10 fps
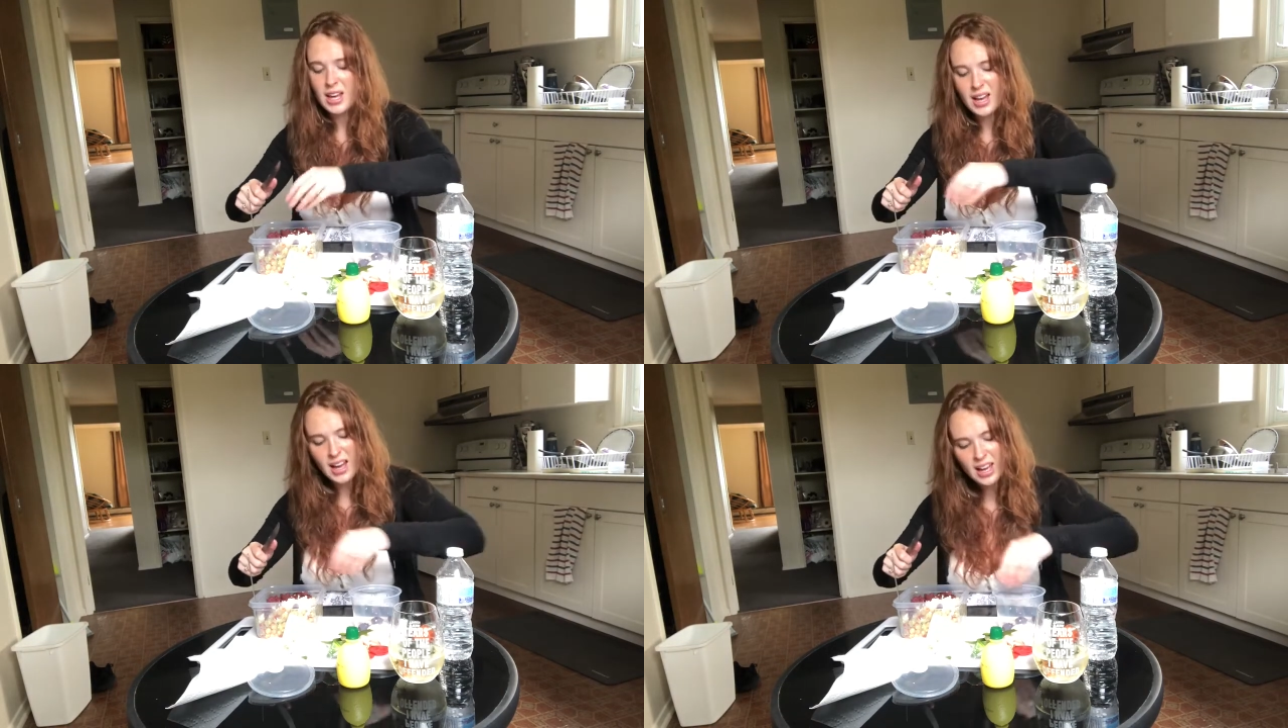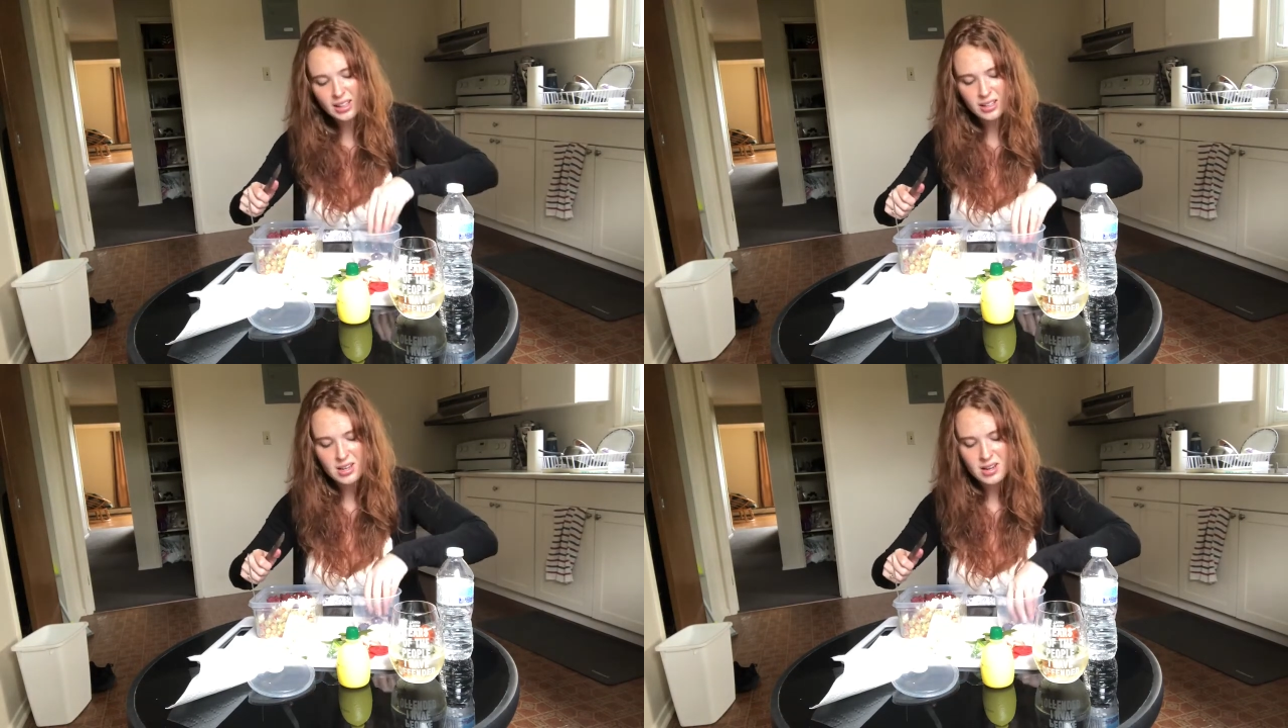
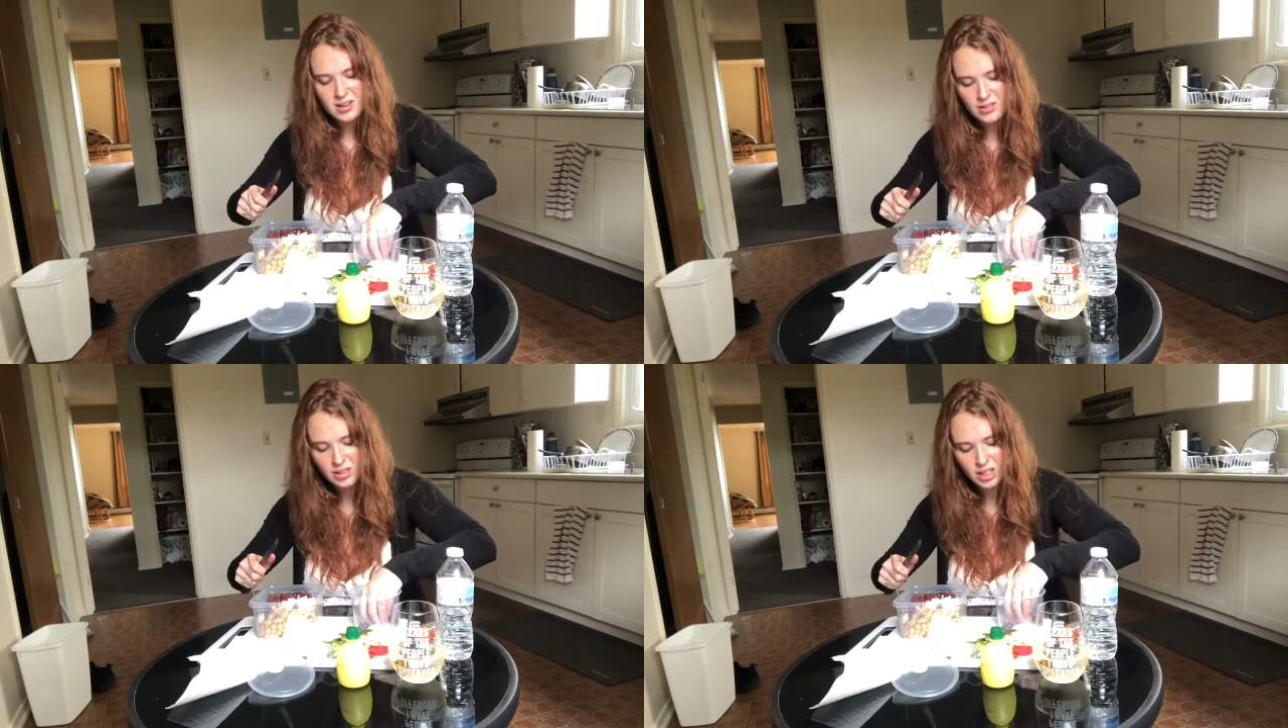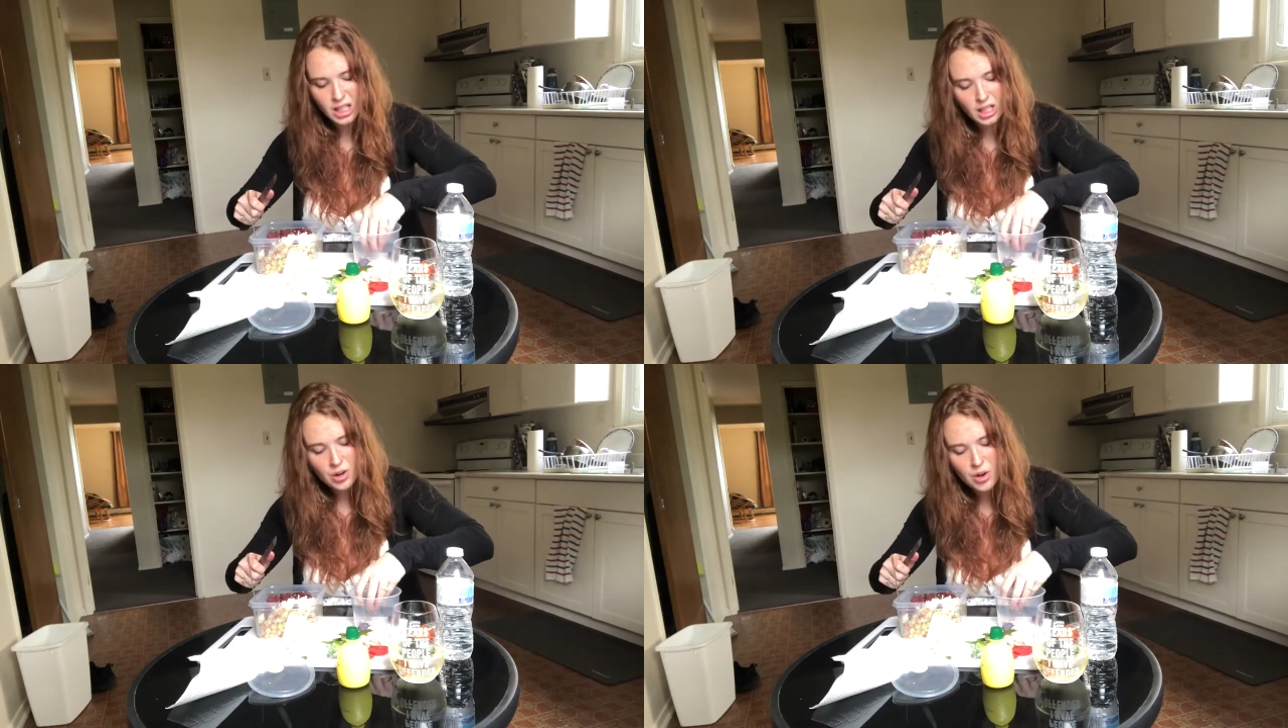I can look
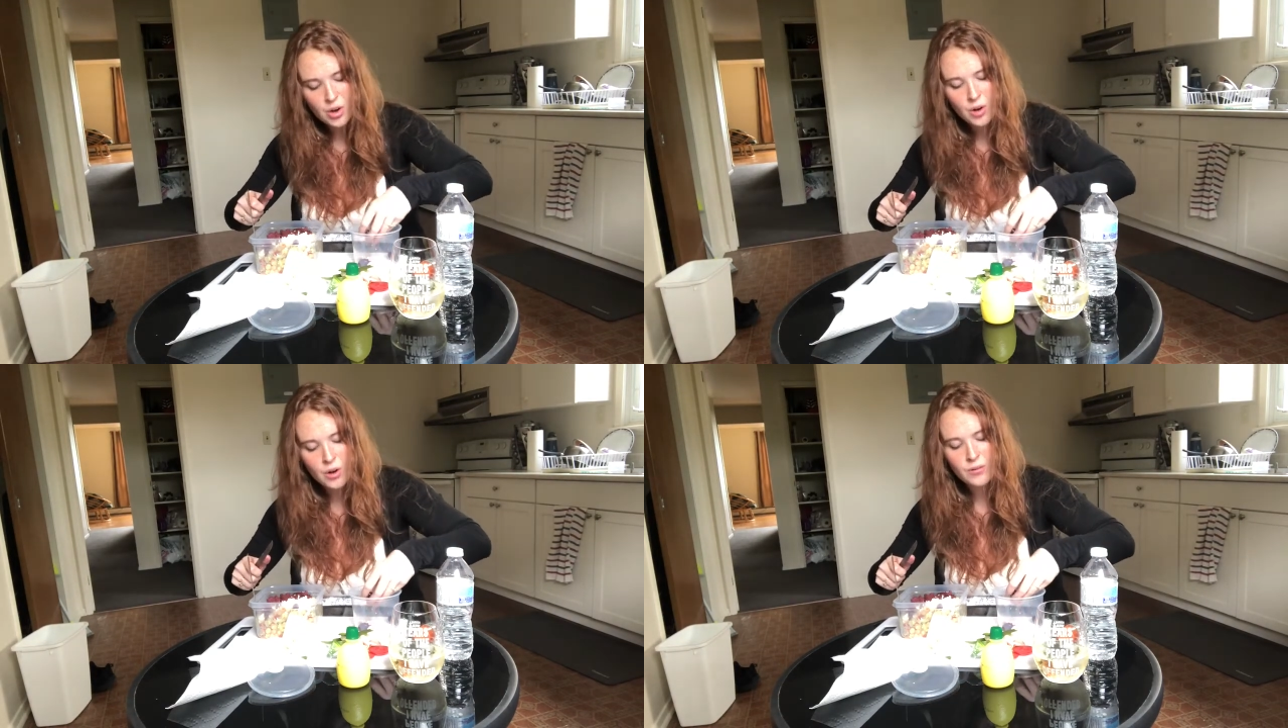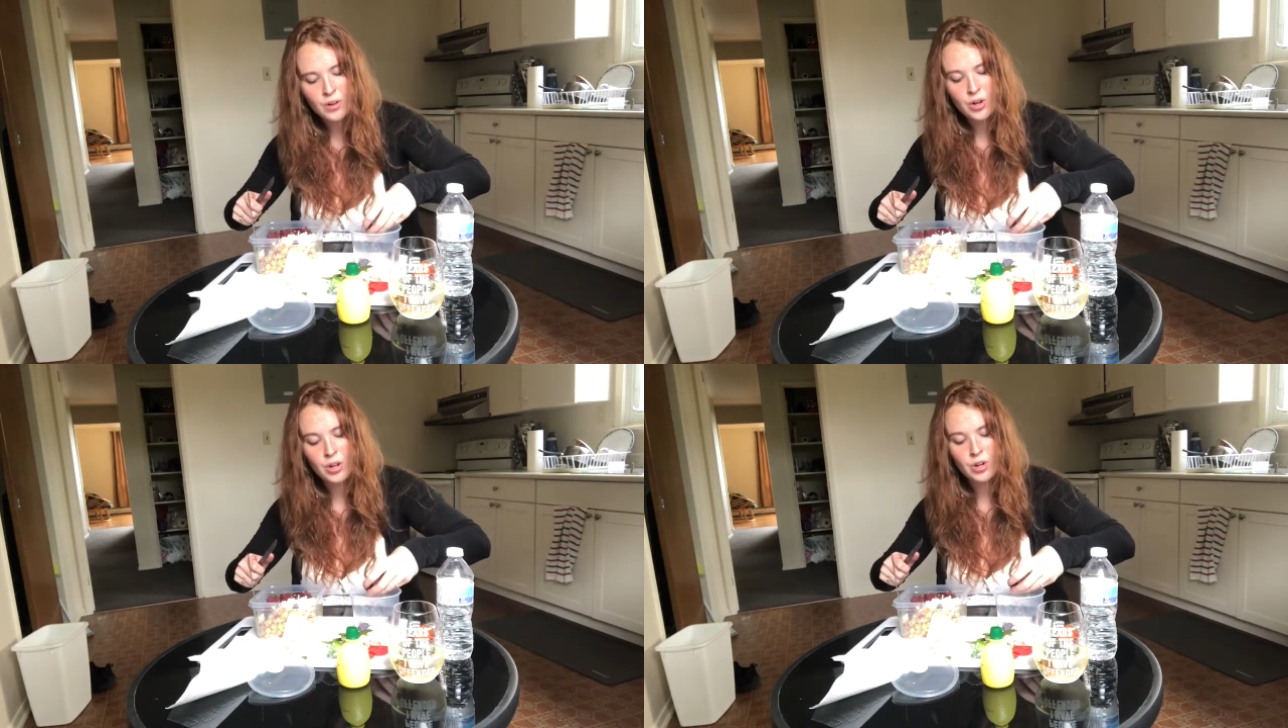it
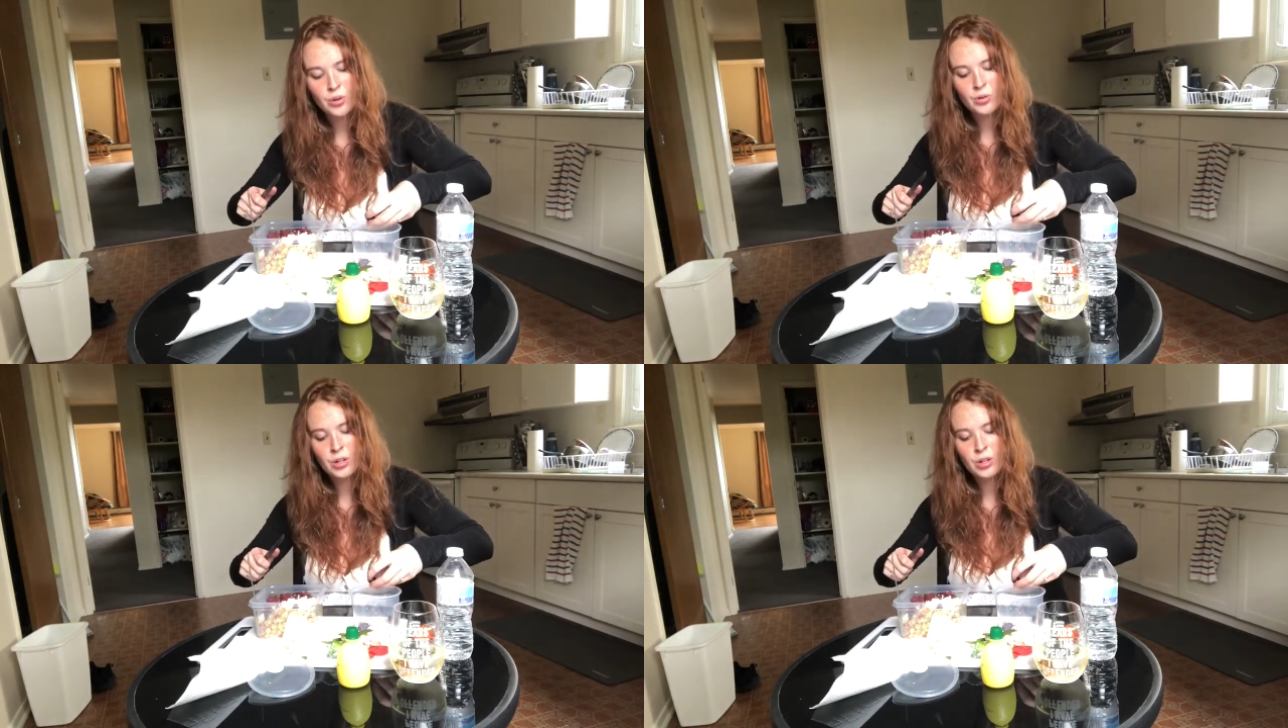over